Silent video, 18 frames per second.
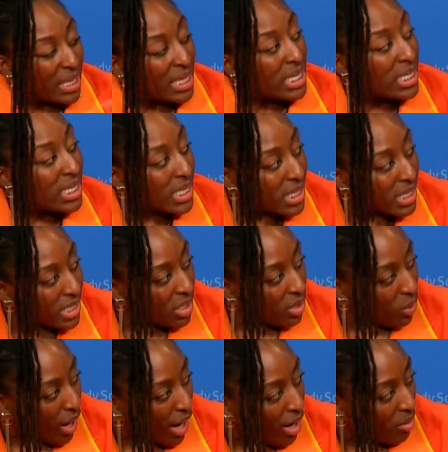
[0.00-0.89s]
appeases
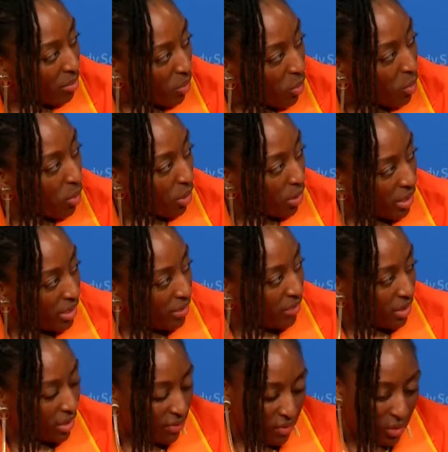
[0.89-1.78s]
the crowd more,
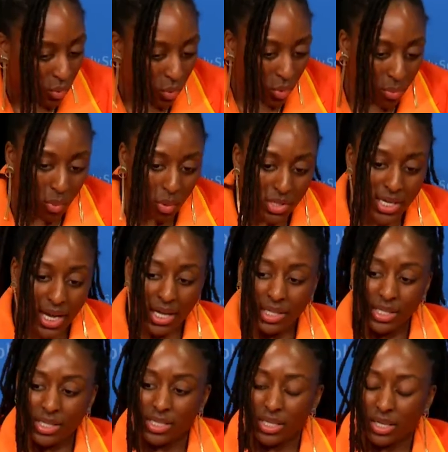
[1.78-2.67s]
even if you were more
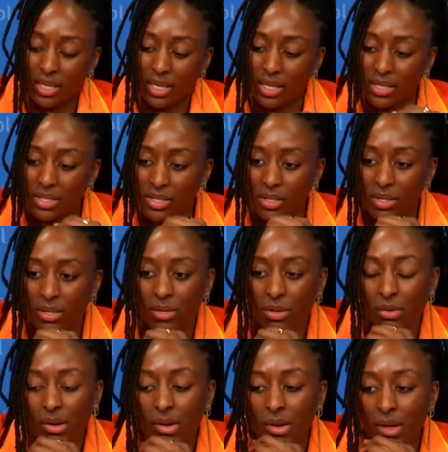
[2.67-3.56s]
talented? And
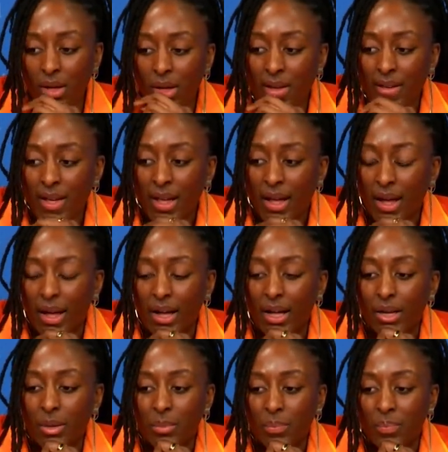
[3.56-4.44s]
so, you
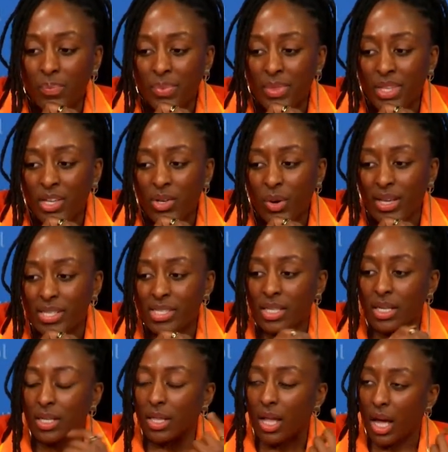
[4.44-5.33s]
know, I
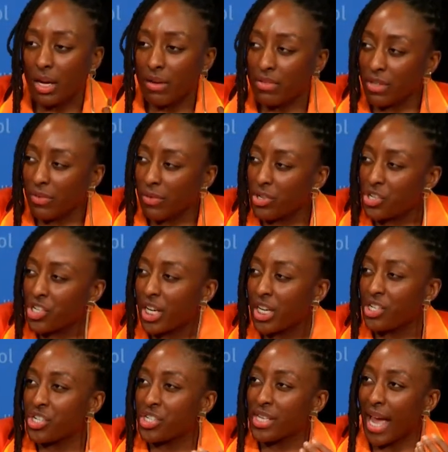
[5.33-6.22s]
see a lot of different
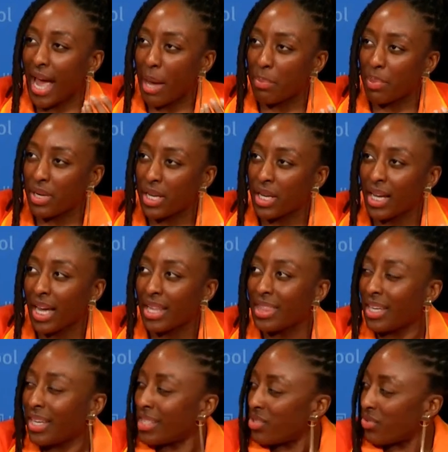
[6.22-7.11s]
changes happening. I
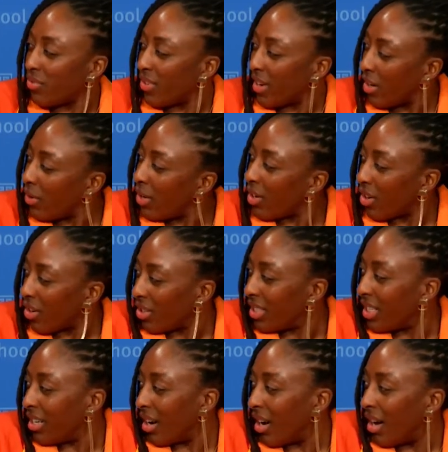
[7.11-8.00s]
think it's very
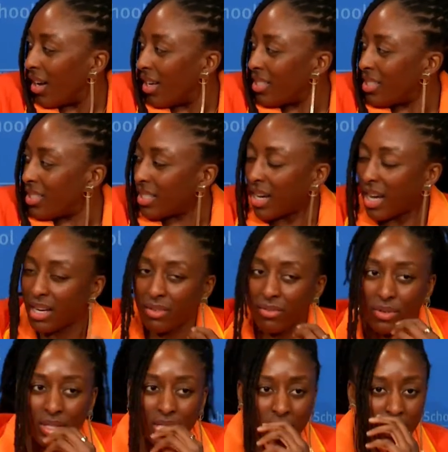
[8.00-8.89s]
early on to kind
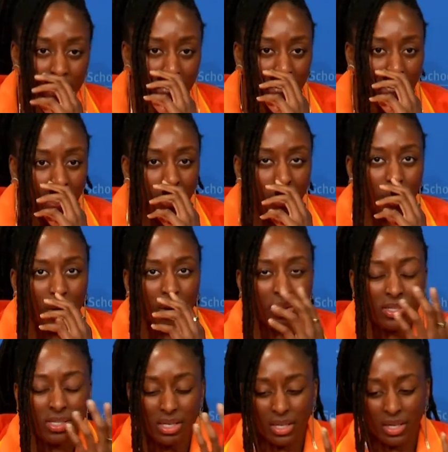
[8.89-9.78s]
of really tell
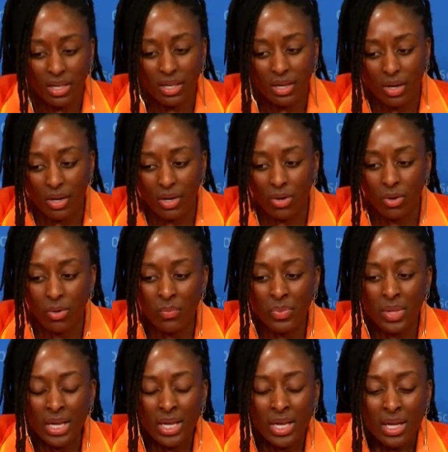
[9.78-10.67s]
where it's gonna go.